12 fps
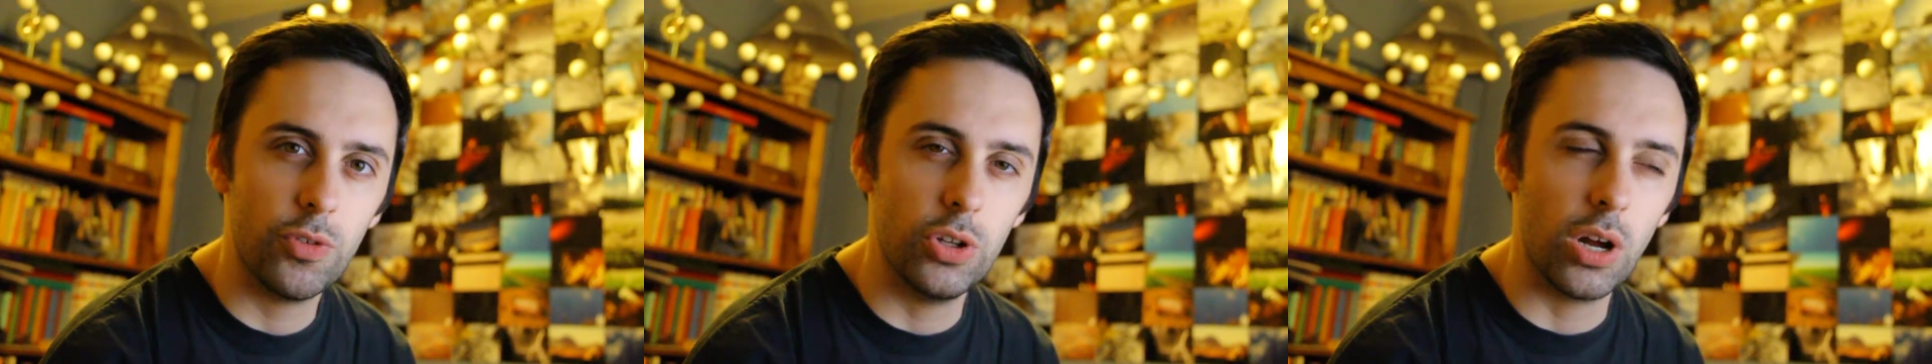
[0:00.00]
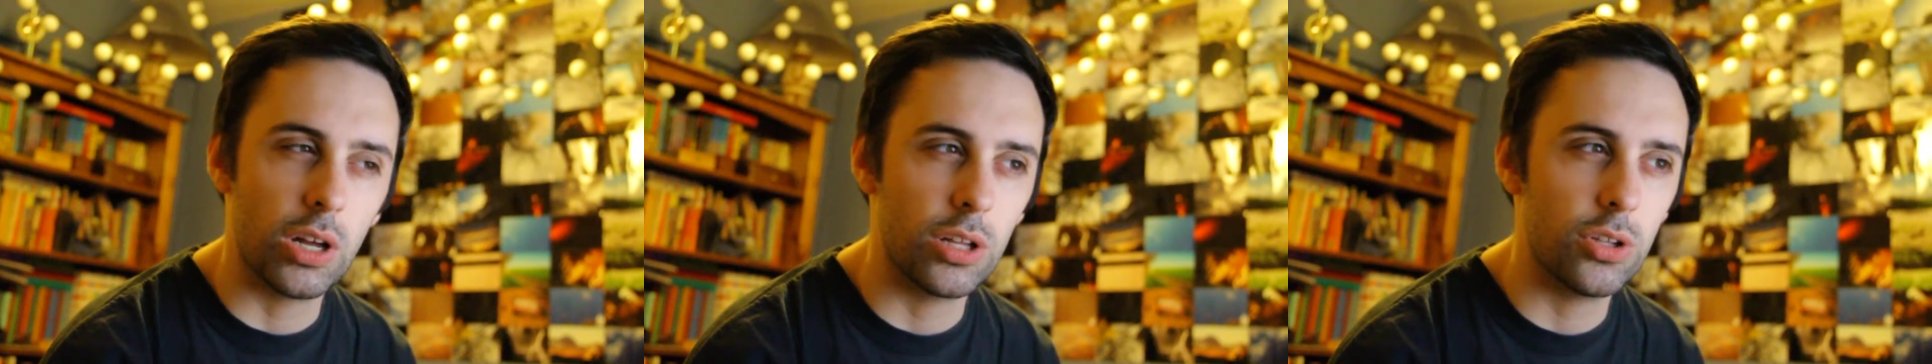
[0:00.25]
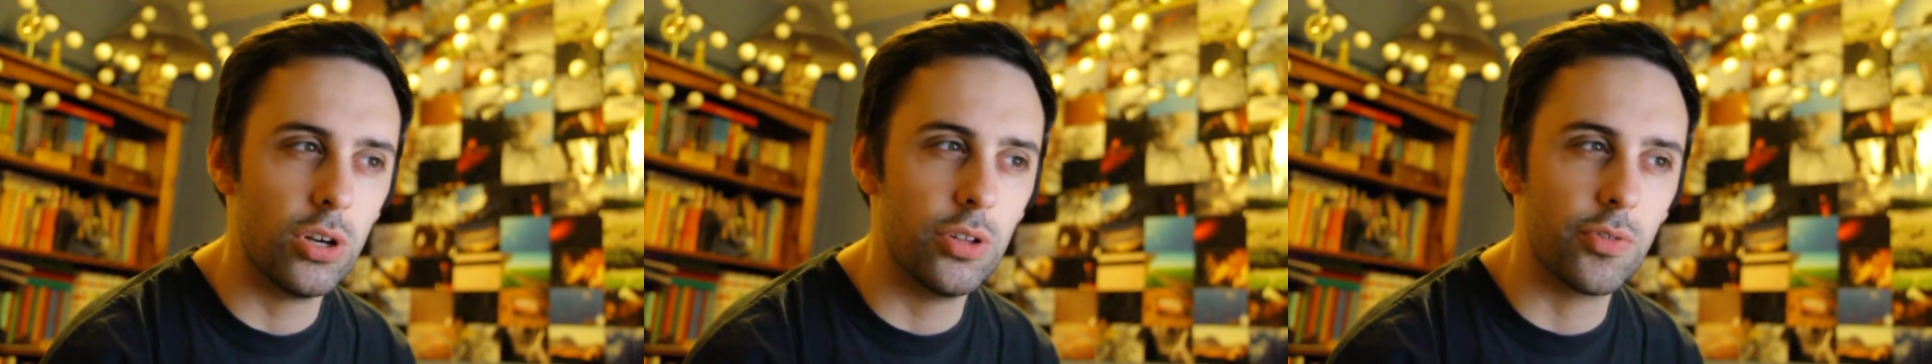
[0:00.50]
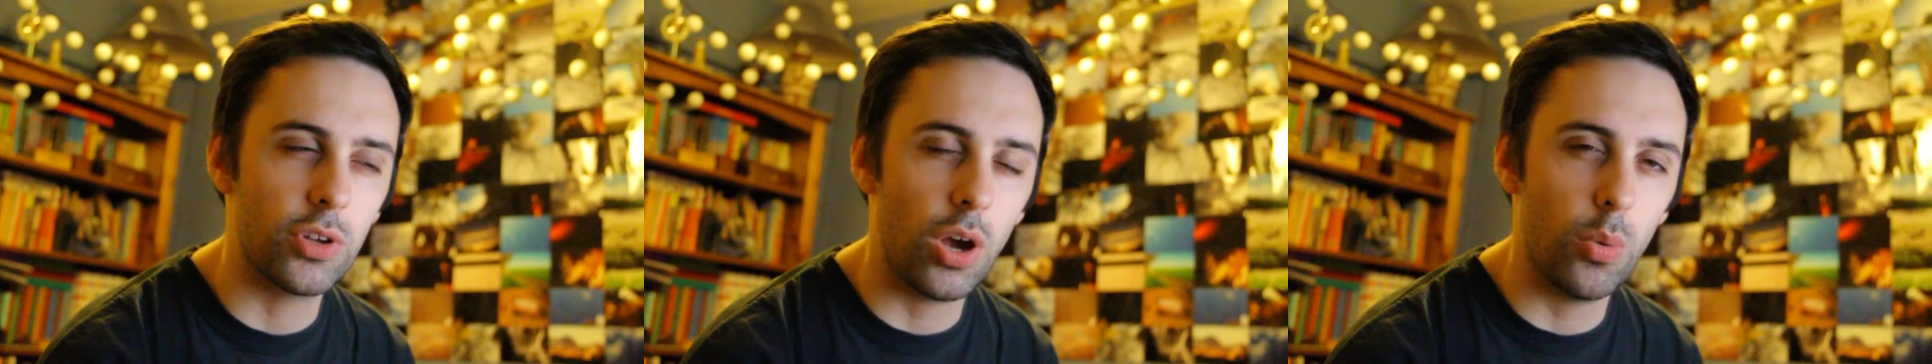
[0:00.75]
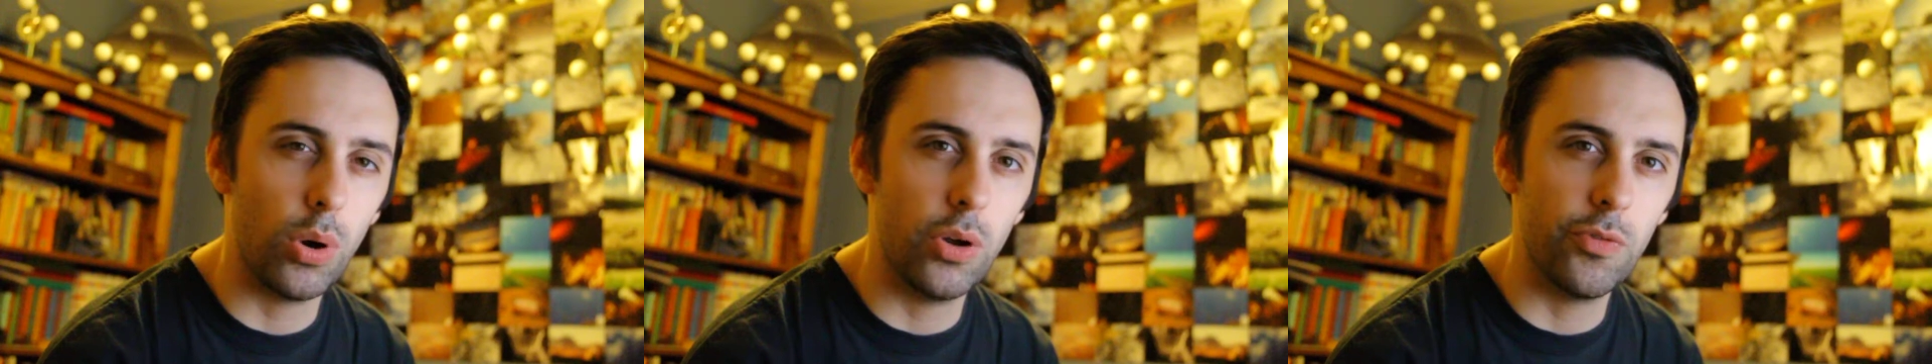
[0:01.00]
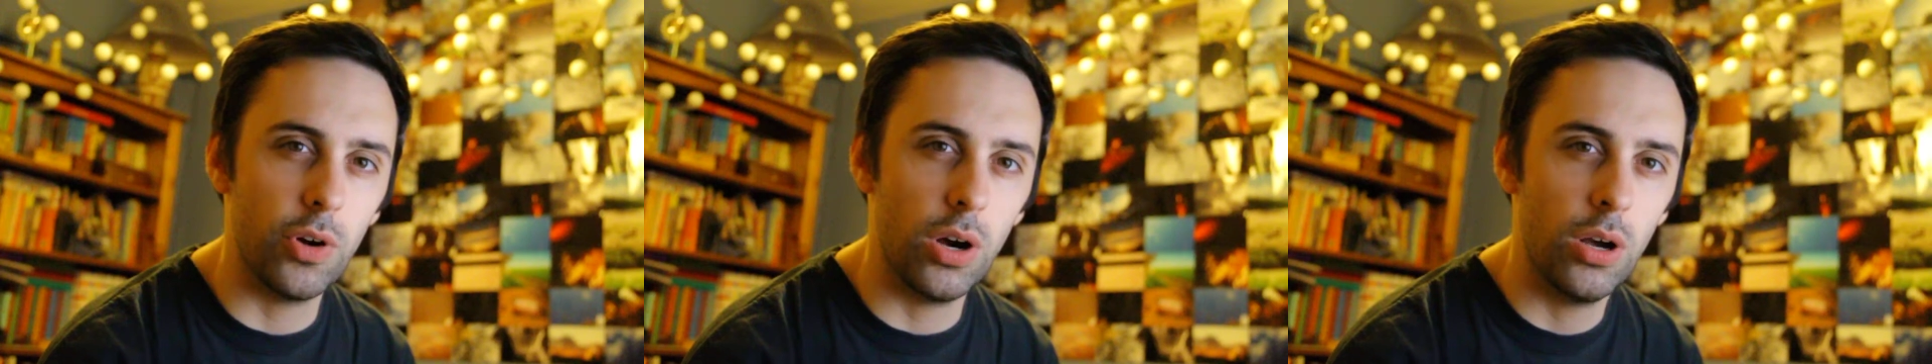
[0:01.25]
You know, I can kind of go
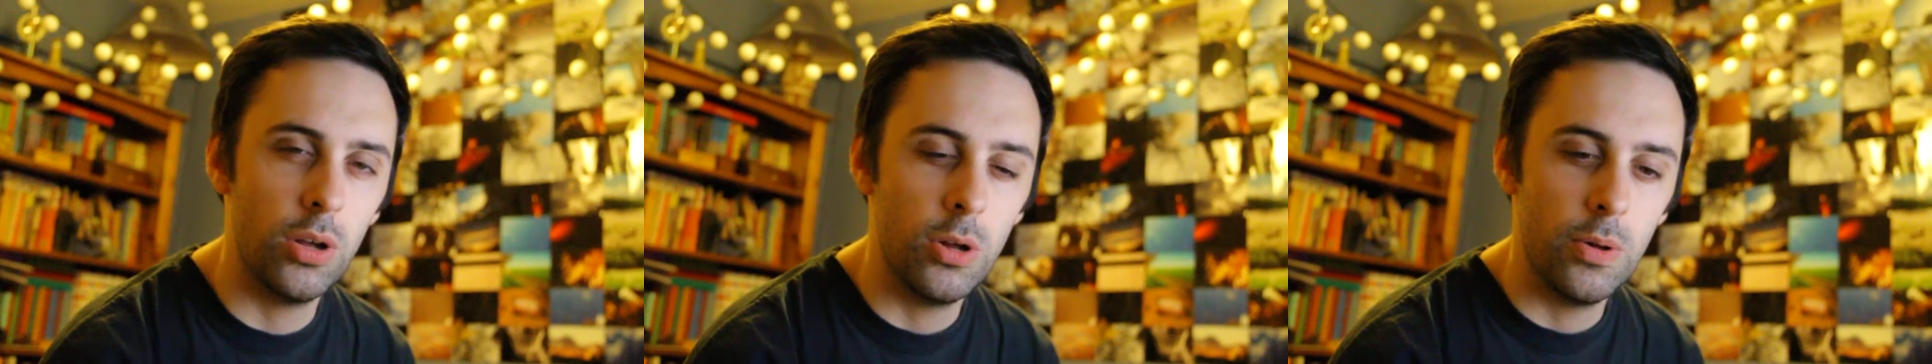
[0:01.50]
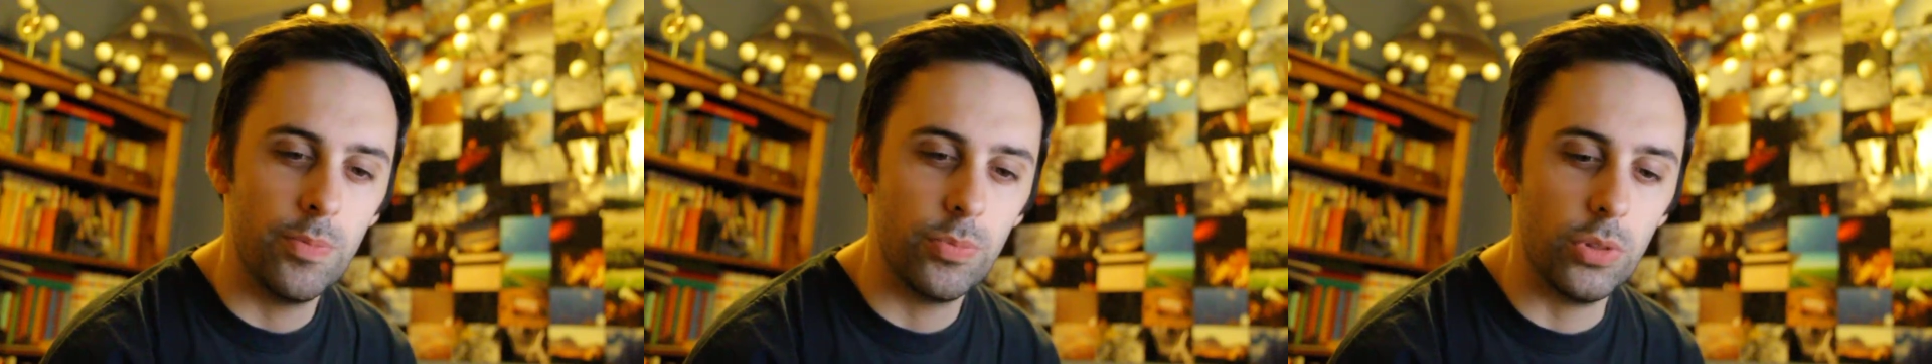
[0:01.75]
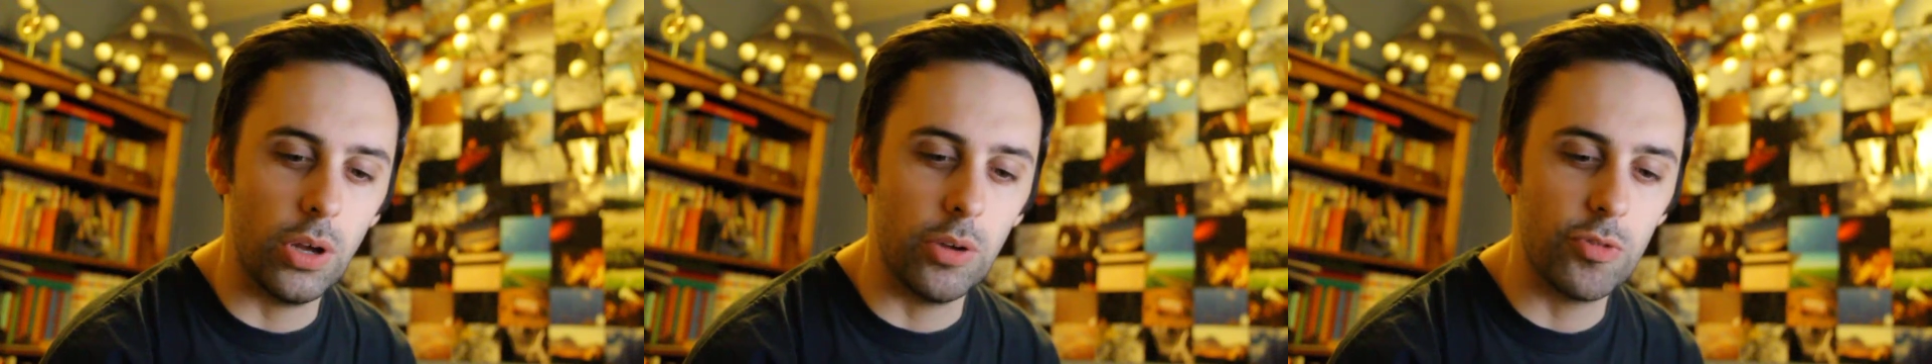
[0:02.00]
over, like,